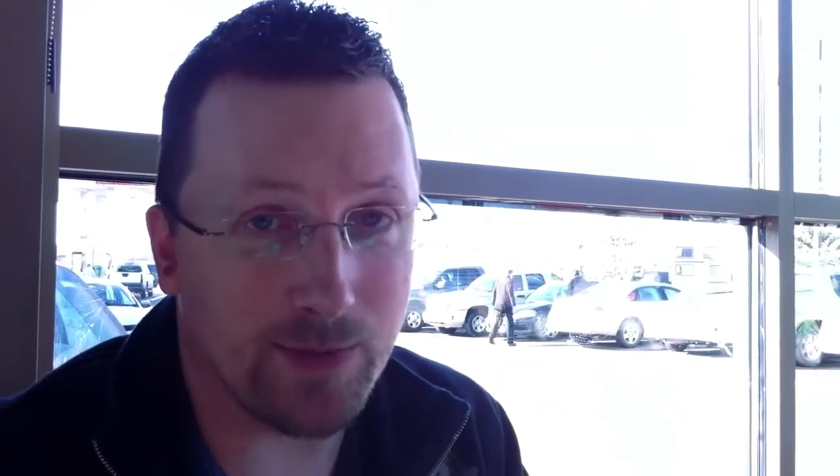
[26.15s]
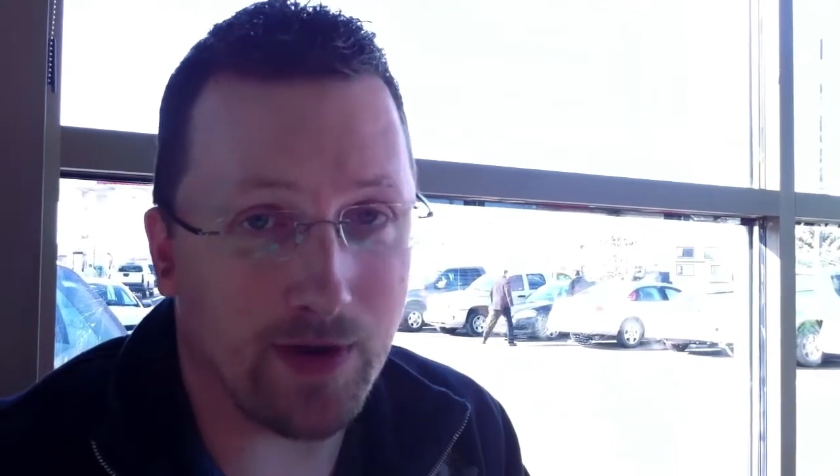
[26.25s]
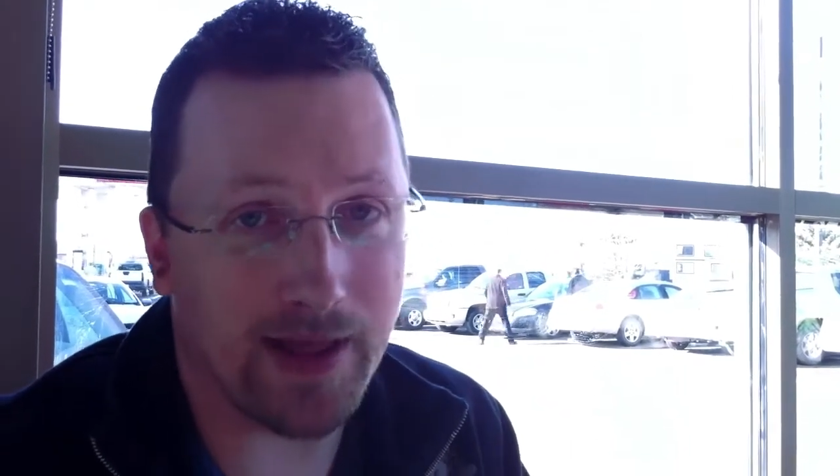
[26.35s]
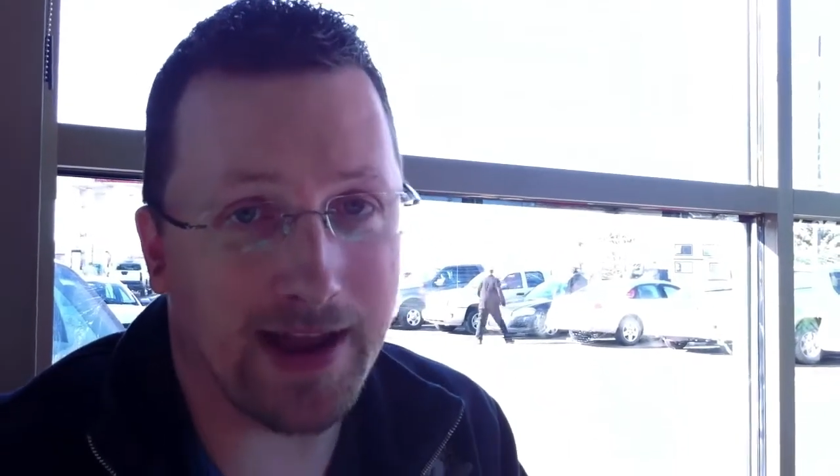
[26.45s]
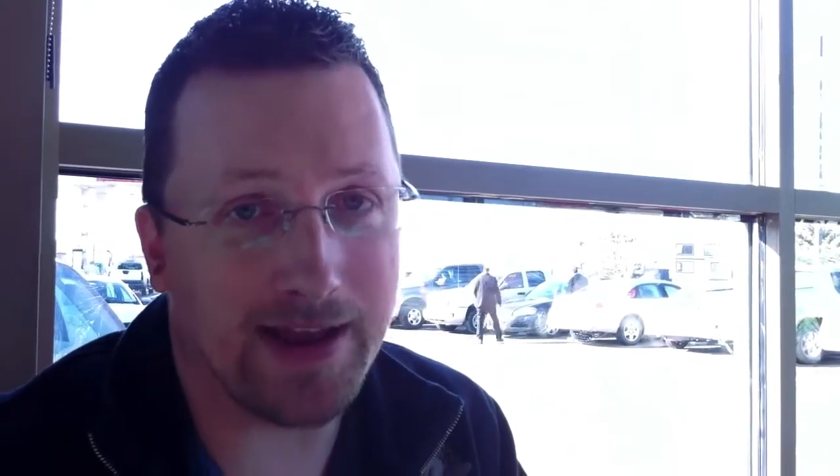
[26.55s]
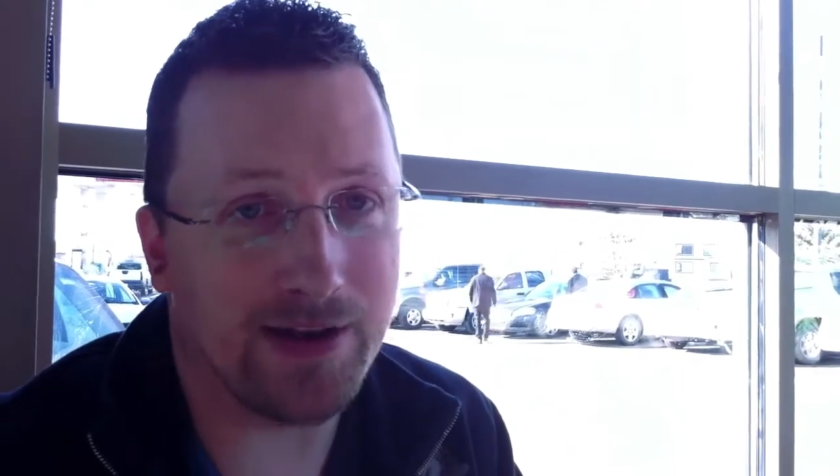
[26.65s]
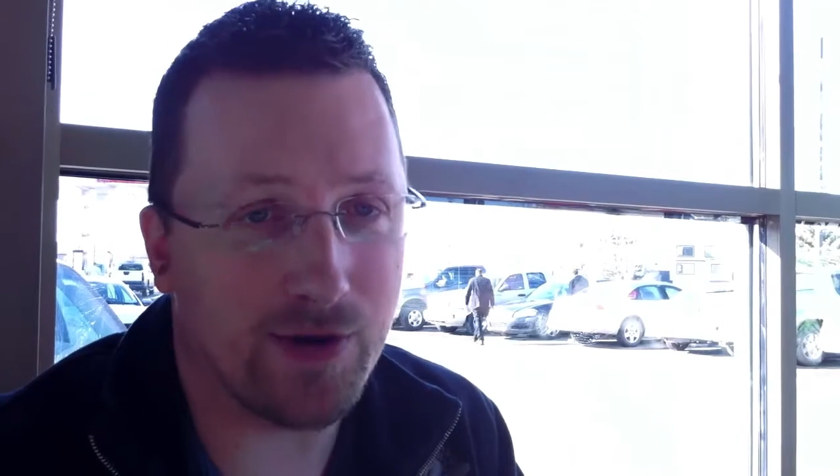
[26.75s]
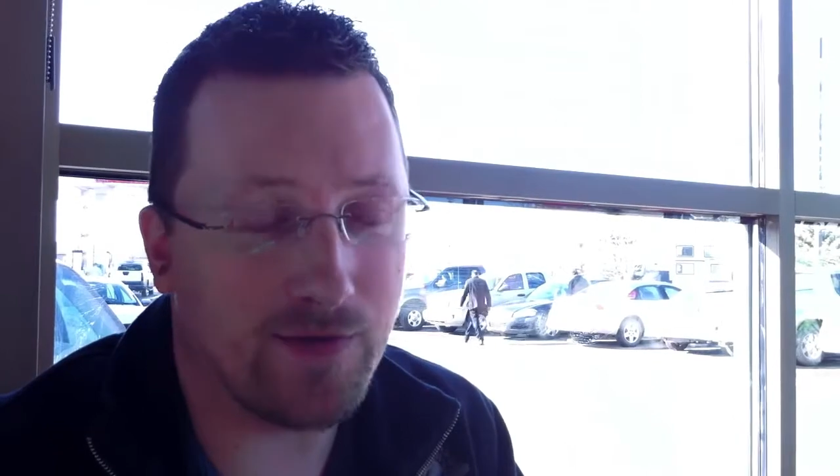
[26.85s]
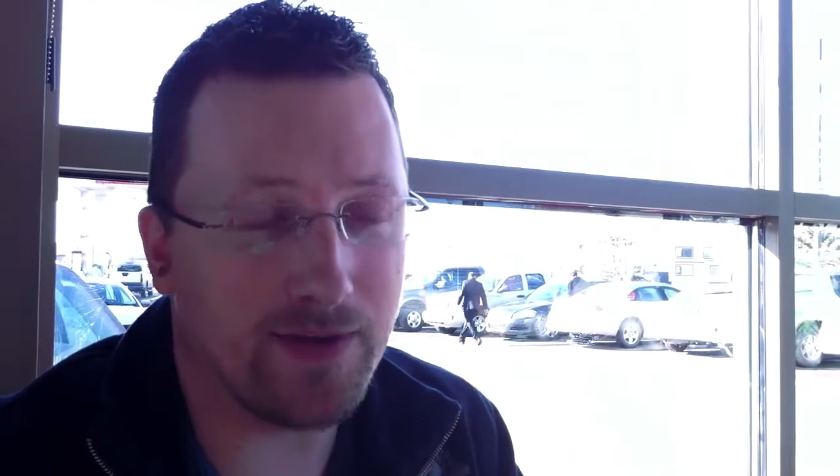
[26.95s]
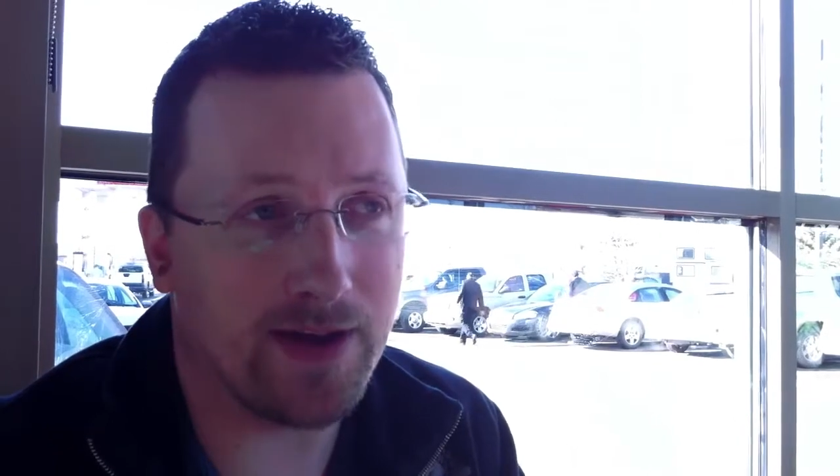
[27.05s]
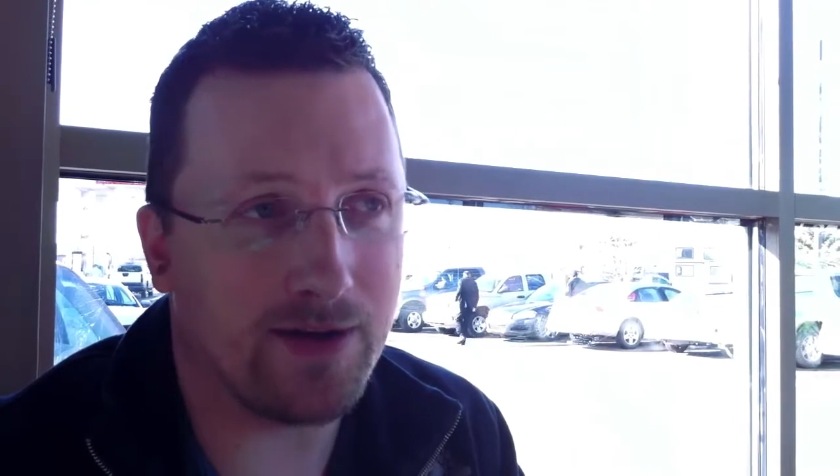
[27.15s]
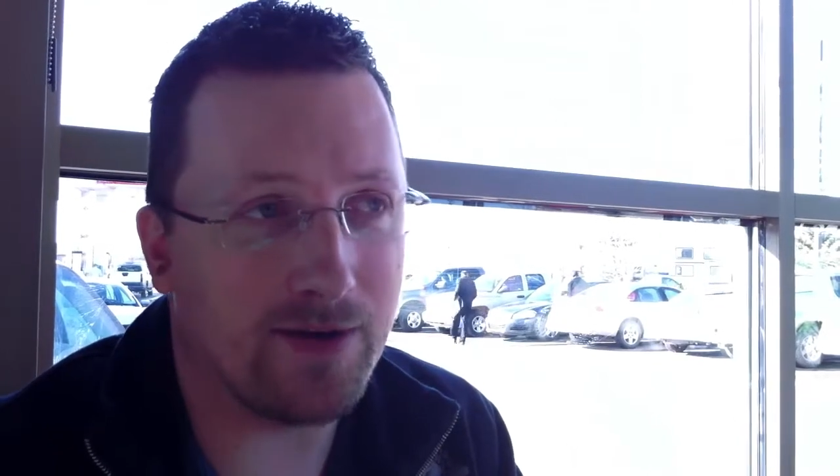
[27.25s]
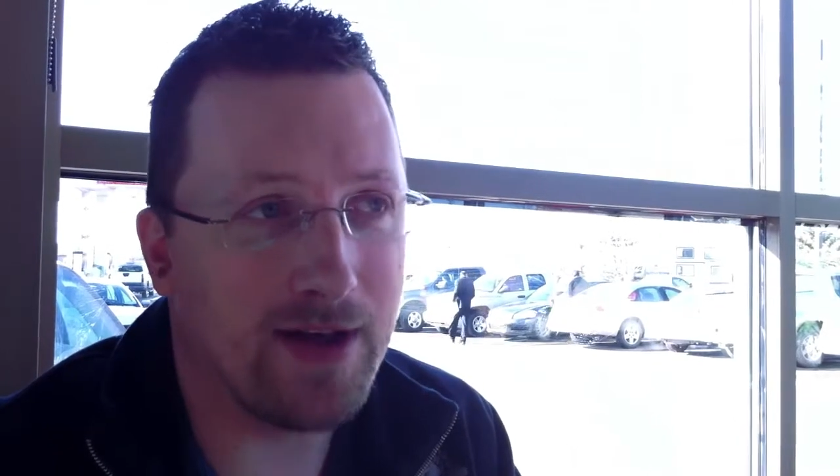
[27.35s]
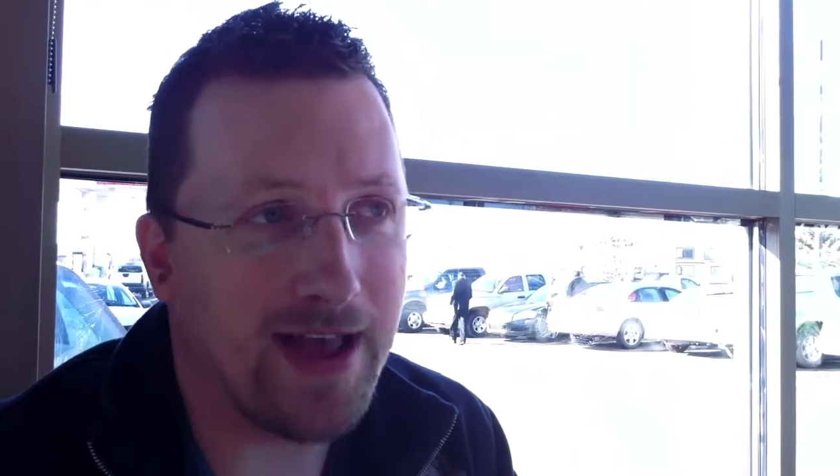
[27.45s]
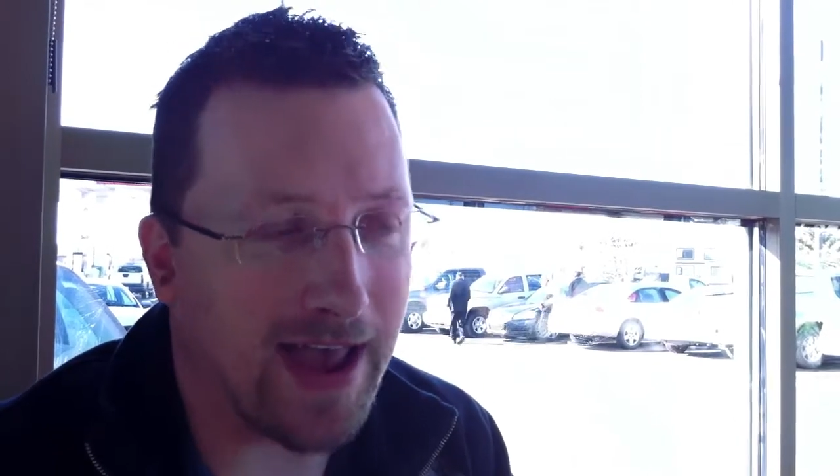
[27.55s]
what they can do for you
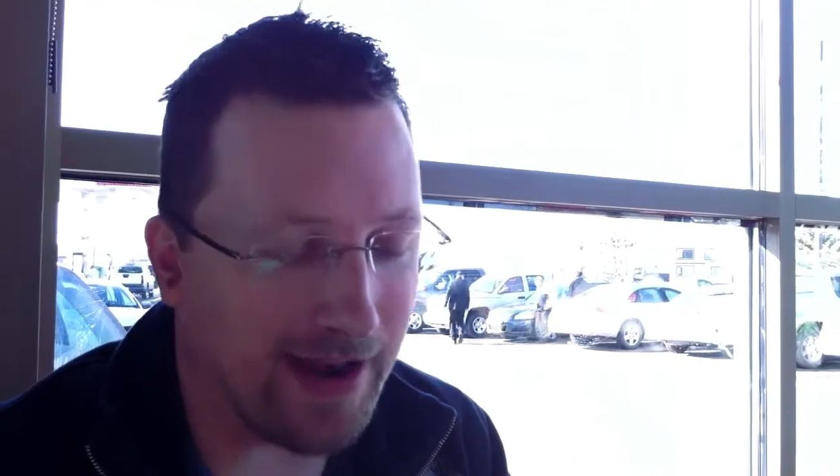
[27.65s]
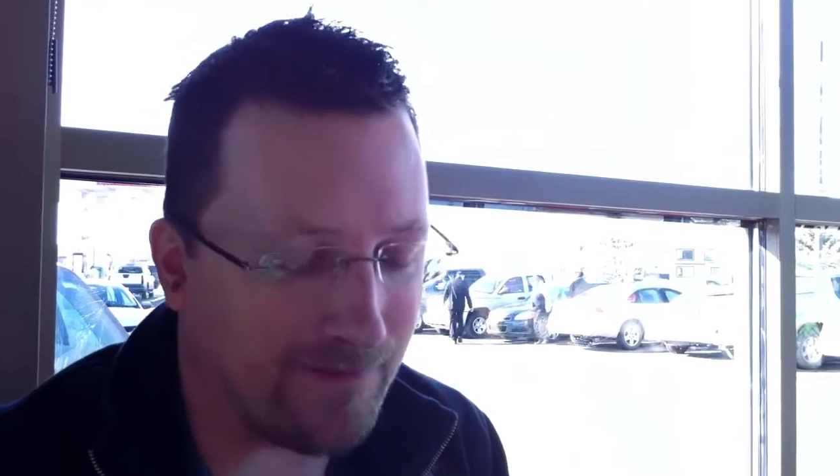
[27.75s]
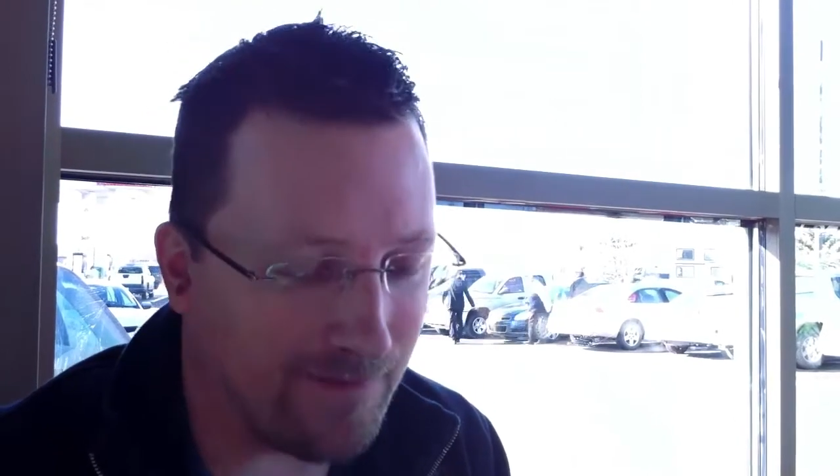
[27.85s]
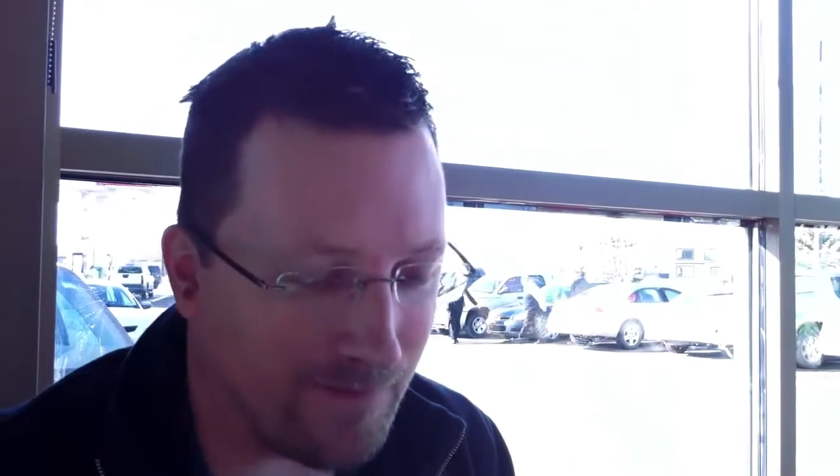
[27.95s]
and